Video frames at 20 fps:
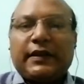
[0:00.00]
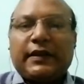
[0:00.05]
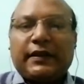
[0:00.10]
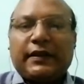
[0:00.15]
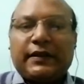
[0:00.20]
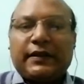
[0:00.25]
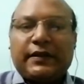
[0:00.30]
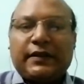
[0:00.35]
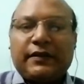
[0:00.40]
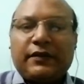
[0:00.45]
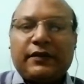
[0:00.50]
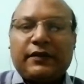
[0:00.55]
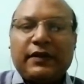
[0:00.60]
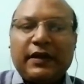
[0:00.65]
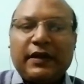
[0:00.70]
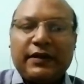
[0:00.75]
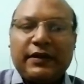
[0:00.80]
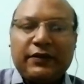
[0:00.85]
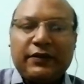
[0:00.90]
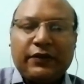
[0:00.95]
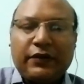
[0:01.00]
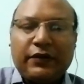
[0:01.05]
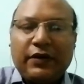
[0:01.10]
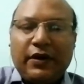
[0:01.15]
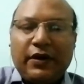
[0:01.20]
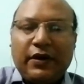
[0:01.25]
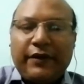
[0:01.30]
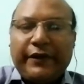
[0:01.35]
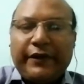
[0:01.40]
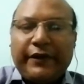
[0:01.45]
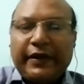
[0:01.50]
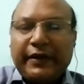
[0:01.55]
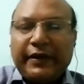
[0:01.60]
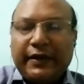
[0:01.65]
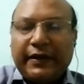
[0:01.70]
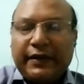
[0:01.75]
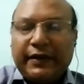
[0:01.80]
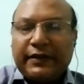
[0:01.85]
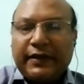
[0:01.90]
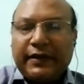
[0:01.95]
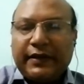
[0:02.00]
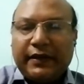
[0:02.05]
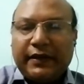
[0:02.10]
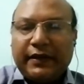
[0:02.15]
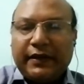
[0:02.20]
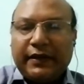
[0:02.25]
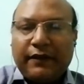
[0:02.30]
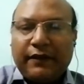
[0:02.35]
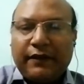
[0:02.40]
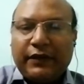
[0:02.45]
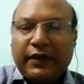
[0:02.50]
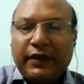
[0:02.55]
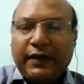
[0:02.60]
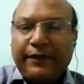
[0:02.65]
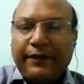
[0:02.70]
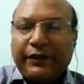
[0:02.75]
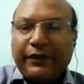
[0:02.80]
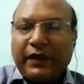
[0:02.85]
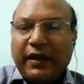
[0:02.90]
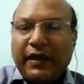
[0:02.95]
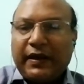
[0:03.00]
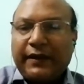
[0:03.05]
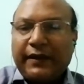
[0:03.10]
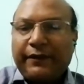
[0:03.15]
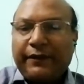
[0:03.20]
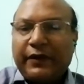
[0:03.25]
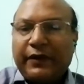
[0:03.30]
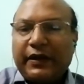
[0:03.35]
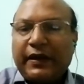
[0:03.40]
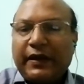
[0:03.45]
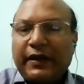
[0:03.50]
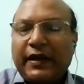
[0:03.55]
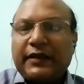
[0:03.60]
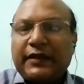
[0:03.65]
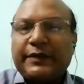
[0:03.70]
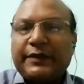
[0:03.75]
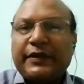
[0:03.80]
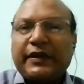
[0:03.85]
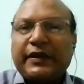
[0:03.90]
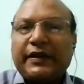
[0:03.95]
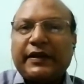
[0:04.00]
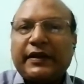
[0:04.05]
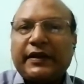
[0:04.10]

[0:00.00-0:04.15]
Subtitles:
Okay, so when the strength of the electric field has been increased,